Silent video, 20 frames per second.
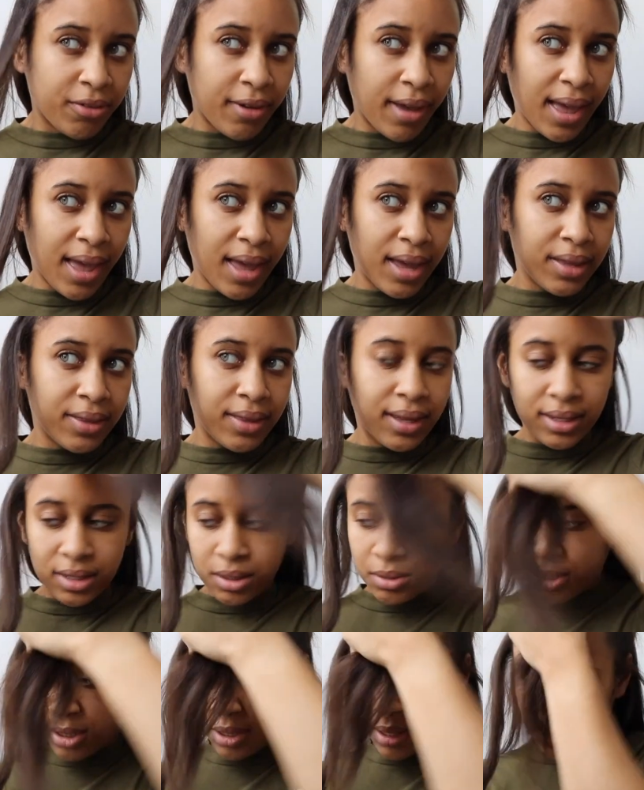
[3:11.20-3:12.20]
of hair
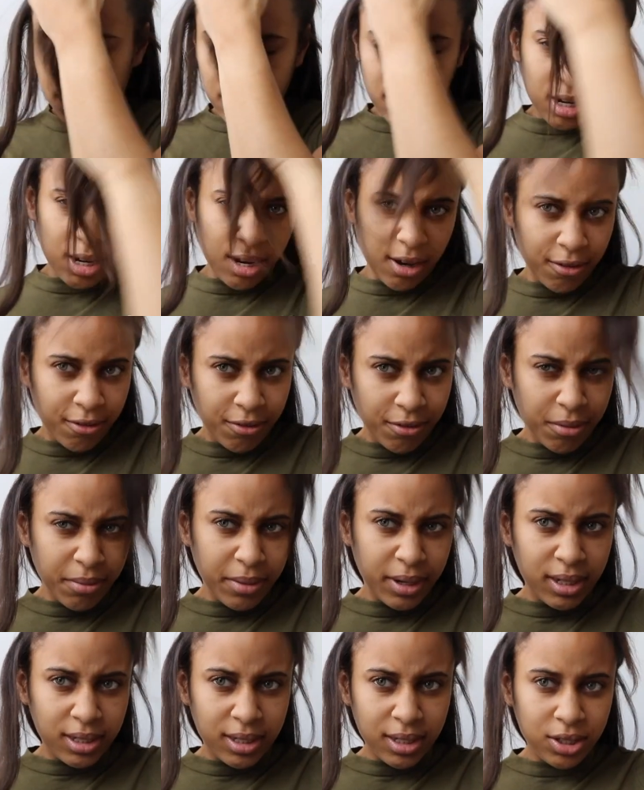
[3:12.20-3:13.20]
that's enough for
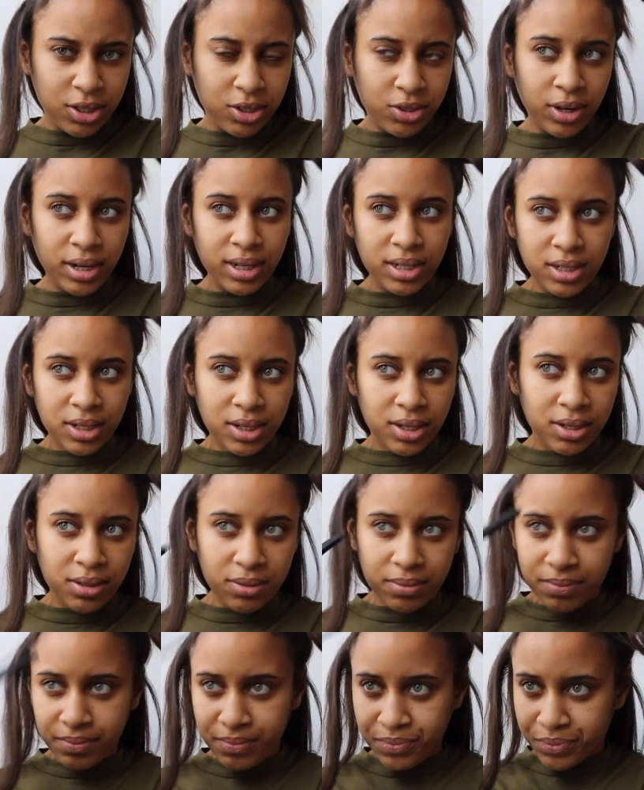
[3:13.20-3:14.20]
me to
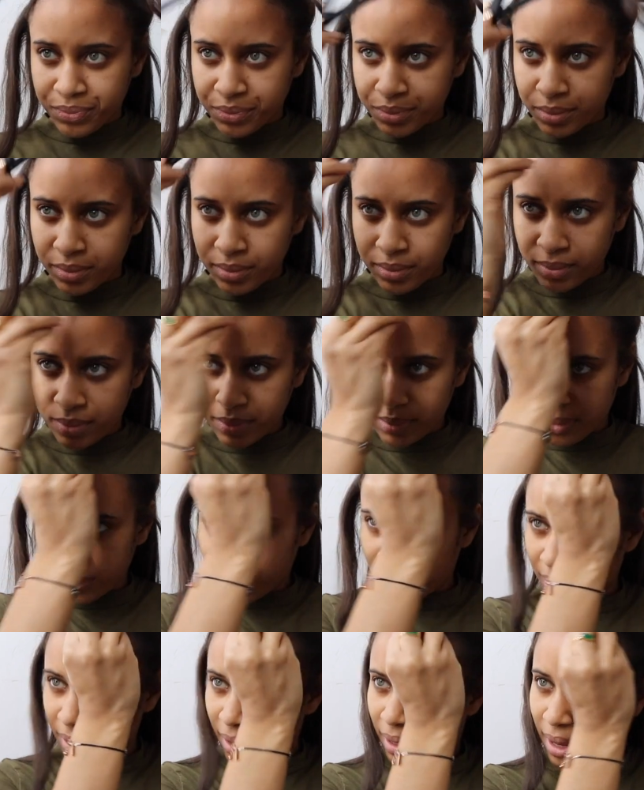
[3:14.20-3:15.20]
straighten
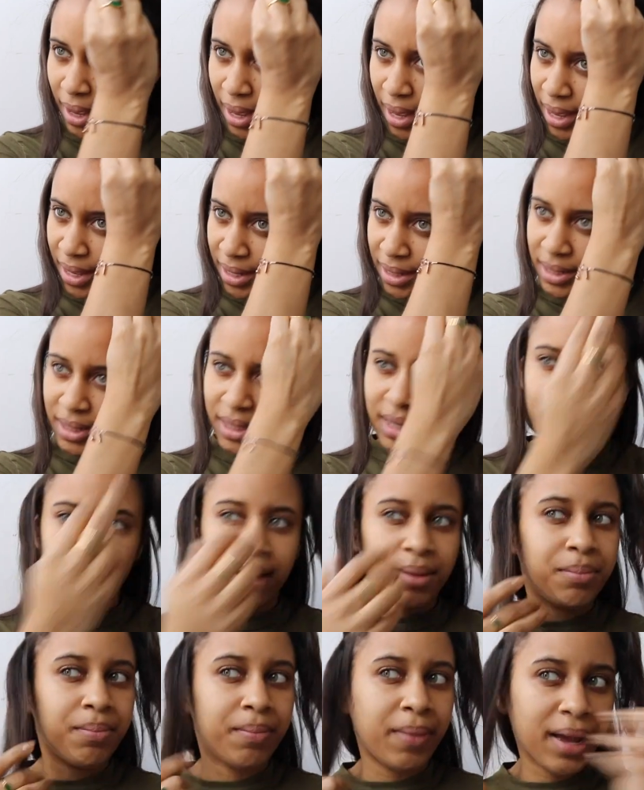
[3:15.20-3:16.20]
and
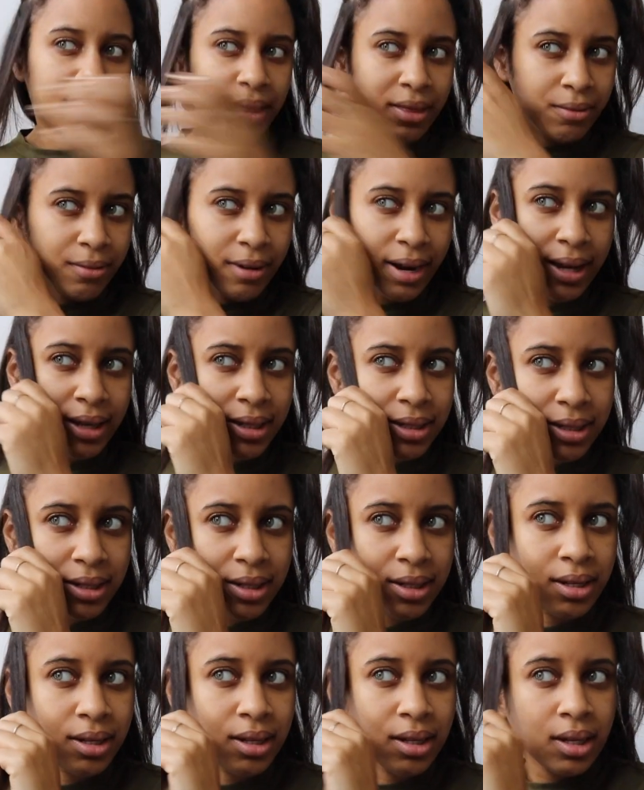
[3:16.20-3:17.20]
clip back the
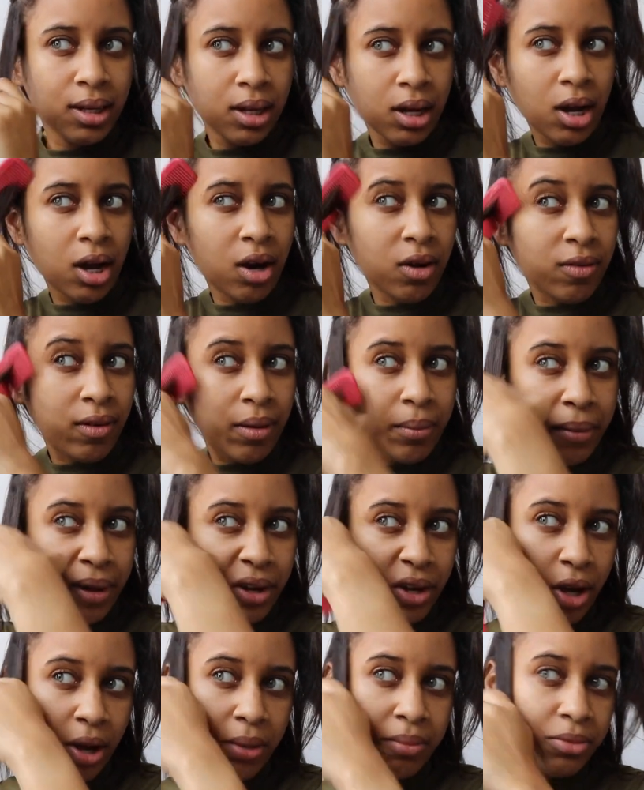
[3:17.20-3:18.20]
rest. I'll run my
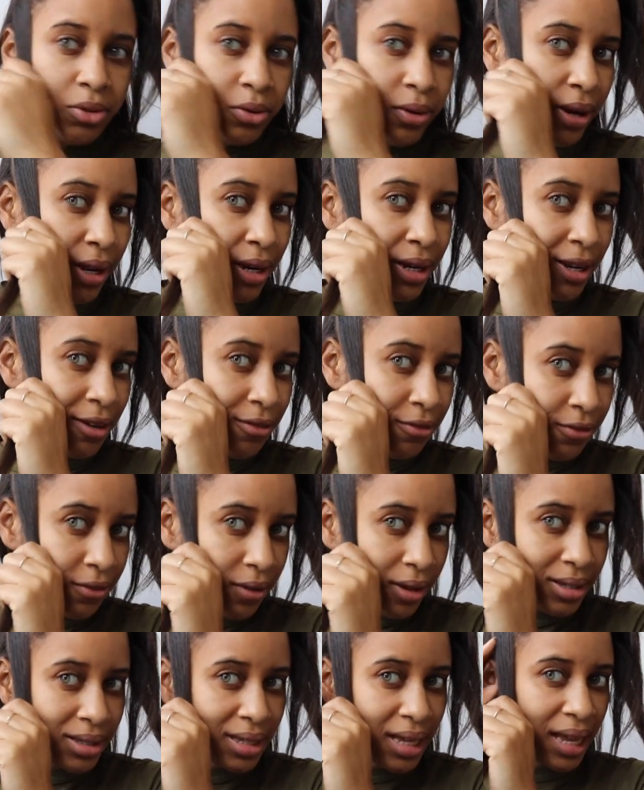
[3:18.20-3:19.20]
comb through it, and if,
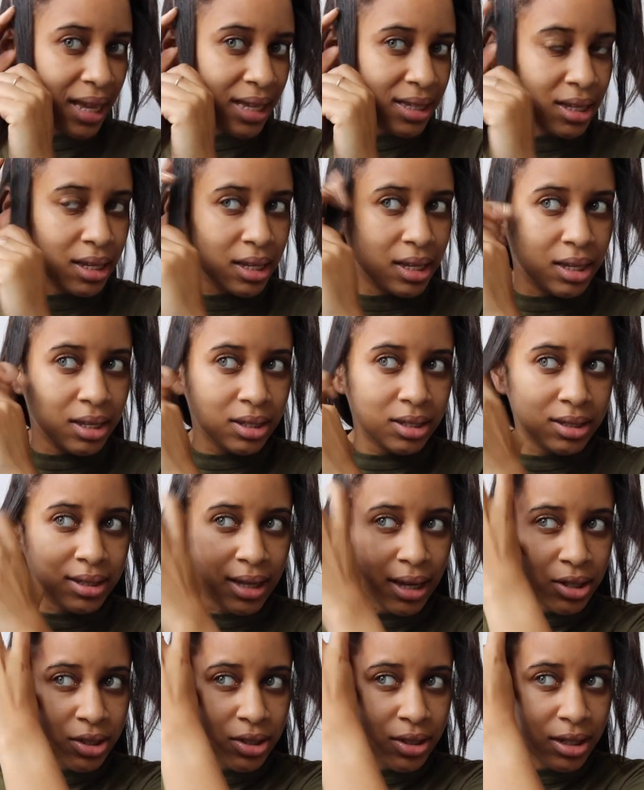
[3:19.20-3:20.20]
say, it's a
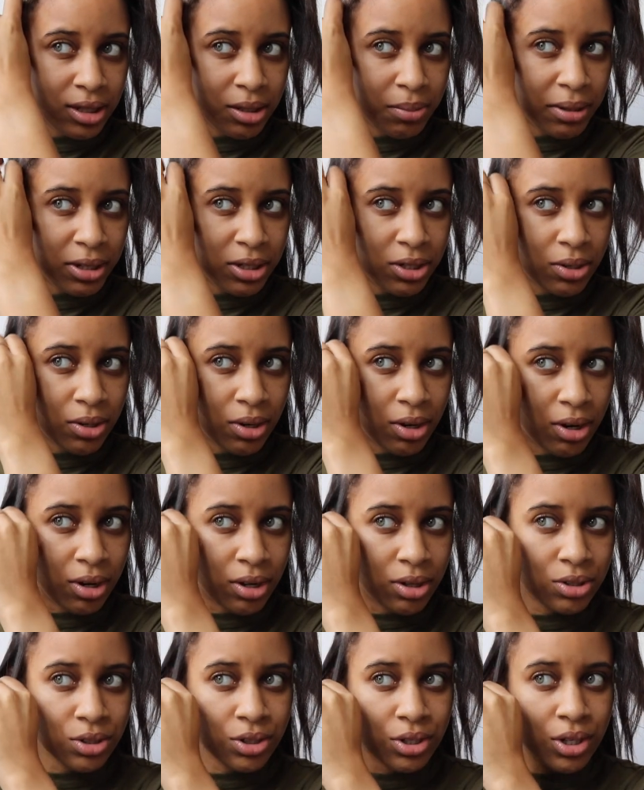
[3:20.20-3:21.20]
section that's a bit too
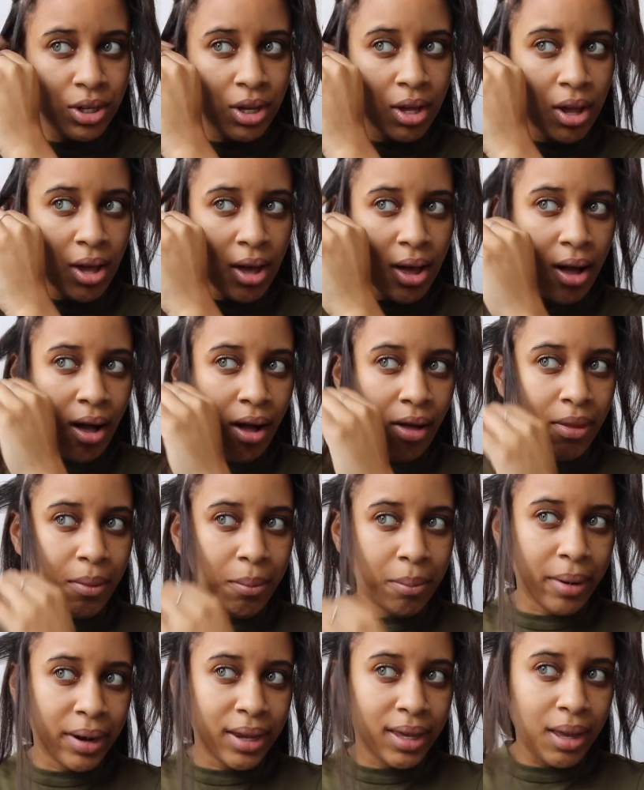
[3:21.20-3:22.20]
large, I'll
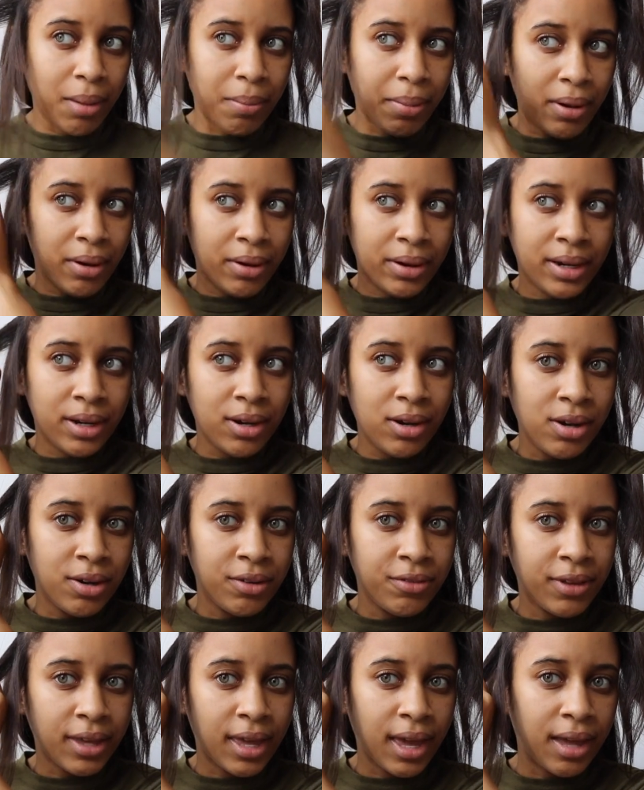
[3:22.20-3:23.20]
then break it apart in
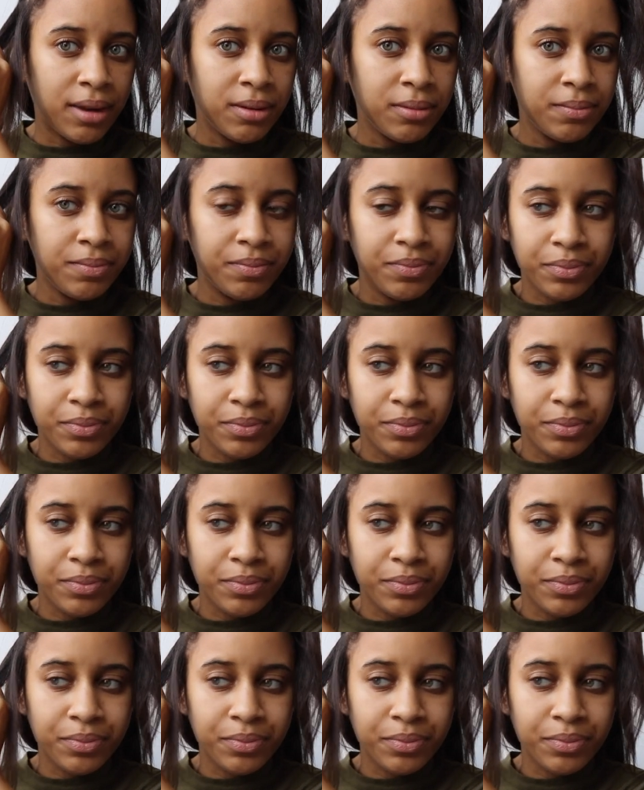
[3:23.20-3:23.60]
half again.